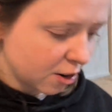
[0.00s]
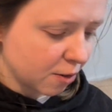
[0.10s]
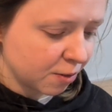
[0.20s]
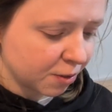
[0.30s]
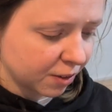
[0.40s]

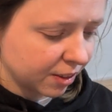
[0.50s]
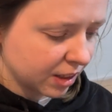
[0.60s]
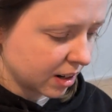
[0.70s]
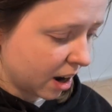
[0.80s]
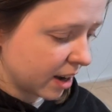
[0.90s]
of
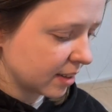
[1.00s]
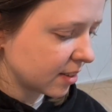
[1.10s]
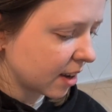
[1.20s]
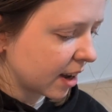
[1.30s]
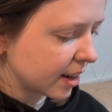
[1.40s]
the
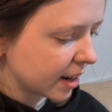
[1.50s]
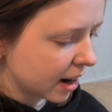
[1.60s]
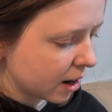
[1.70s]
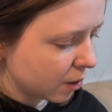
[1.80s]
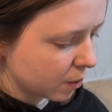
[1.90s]
night. And
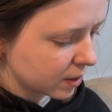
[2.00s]
now